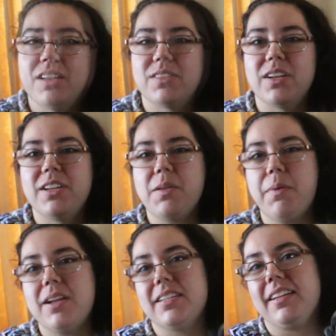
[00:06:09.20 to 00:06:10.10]
So another
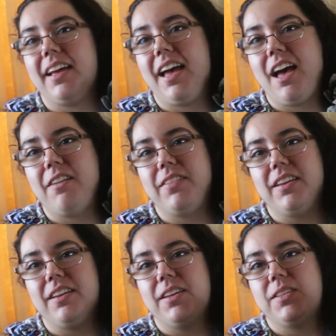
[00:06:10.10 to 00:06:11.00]
project I have
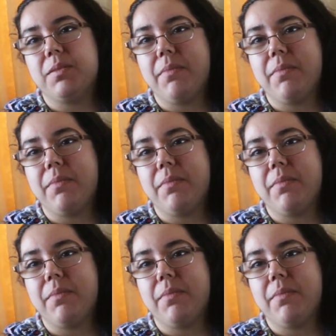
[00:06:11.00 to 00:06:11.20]
is